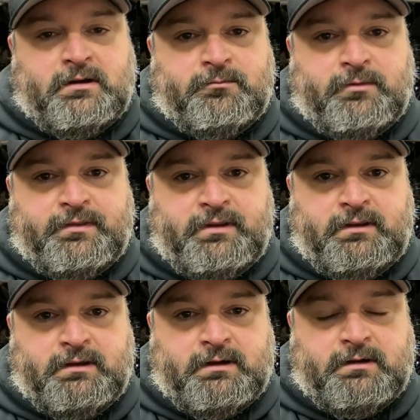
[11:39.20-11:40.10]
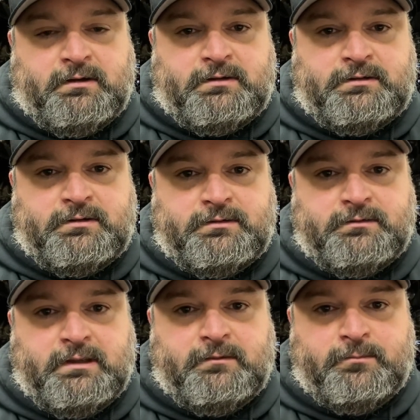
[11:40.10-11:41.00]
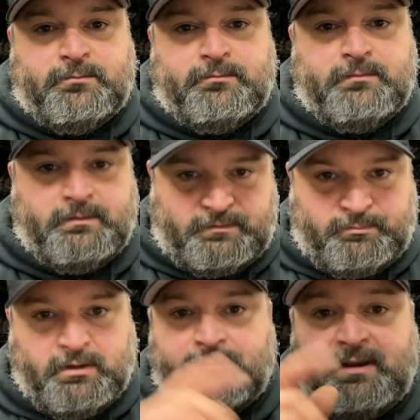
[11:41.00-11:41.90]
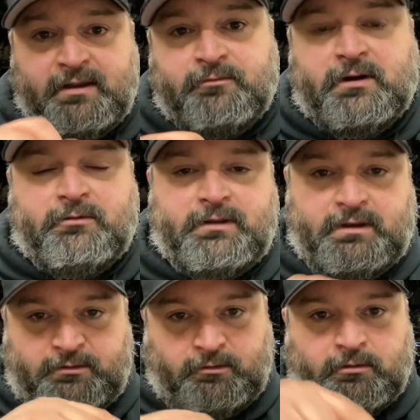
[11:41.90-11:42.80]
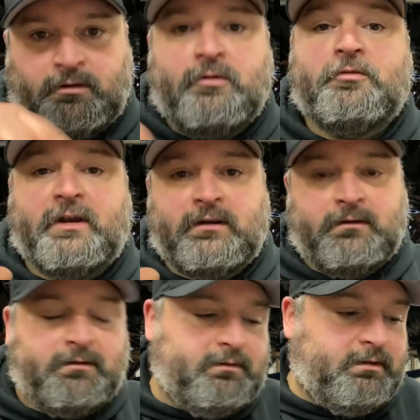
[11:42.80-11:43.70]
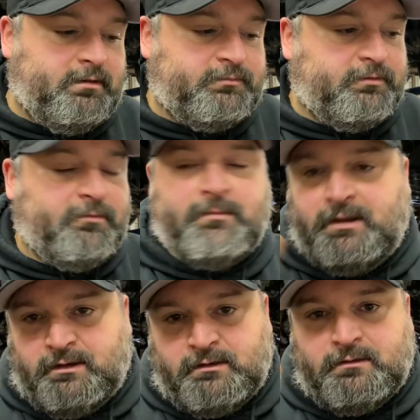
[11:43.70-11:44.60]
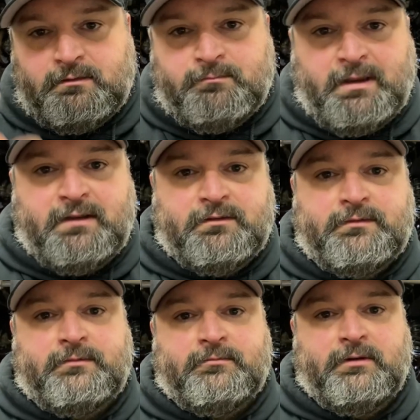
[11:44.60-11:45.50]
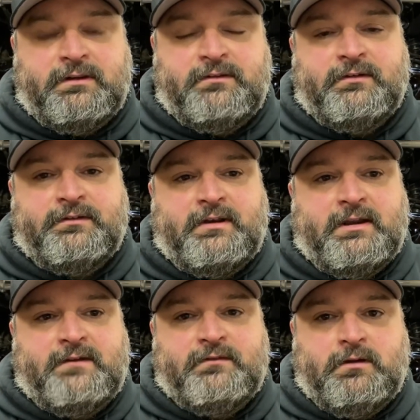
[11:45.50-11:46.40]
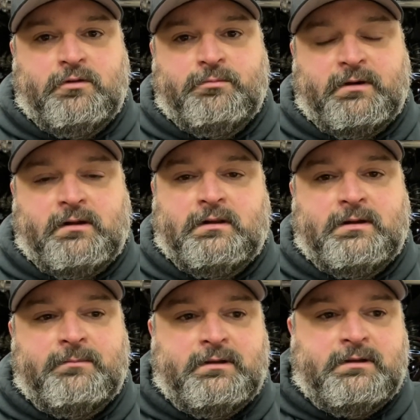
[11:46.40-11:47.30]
with the it's a billet pan rail with an integral O-ring, so it'll make maintenance real easy instead of having to goop it all up.